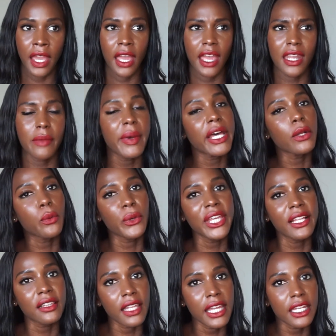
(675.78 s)
And about a
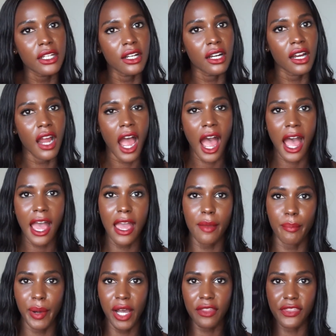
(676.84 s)
week later, I
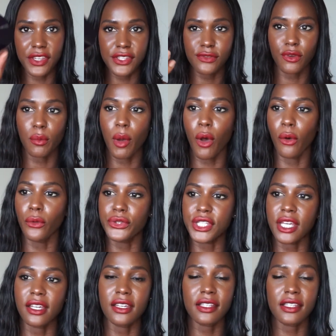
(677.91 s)
bought this from Ulta.